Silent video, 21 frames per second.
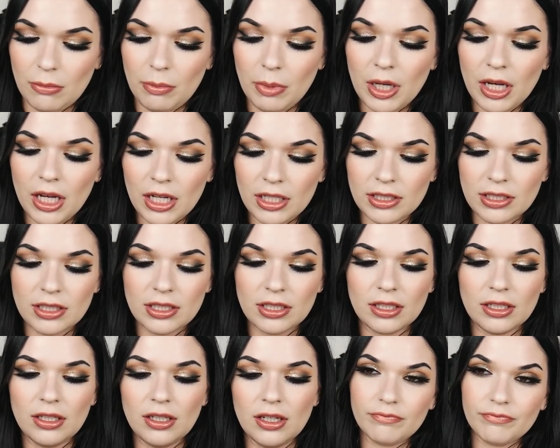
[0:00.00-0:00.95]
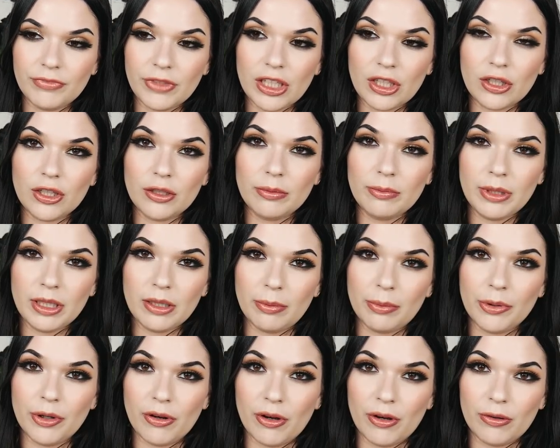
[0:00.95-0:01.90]
but it could be a
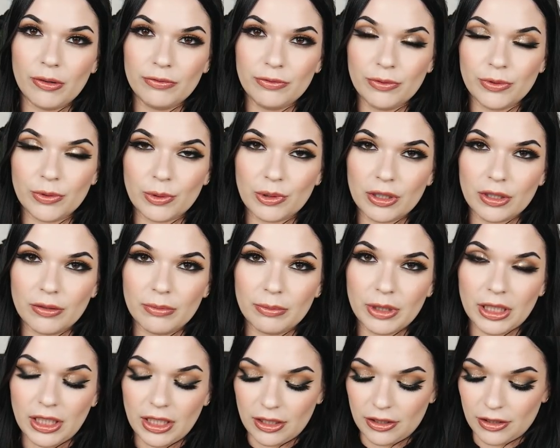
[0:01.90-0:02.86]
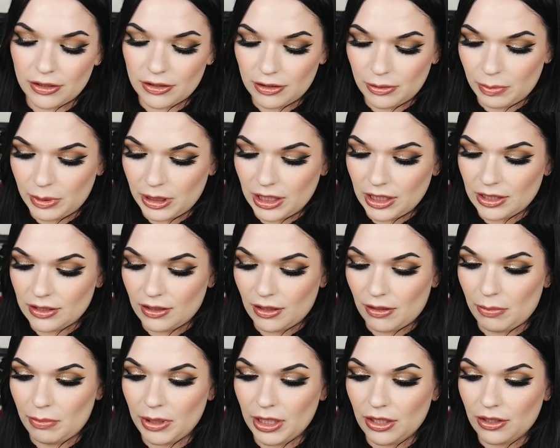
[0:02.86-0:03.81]
pro for beginners because
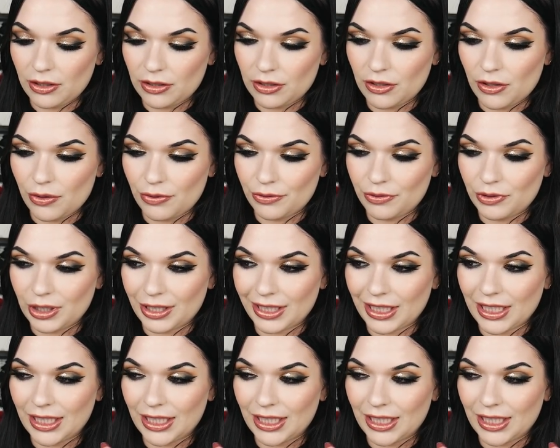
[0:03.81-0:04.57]
a bigger doe foot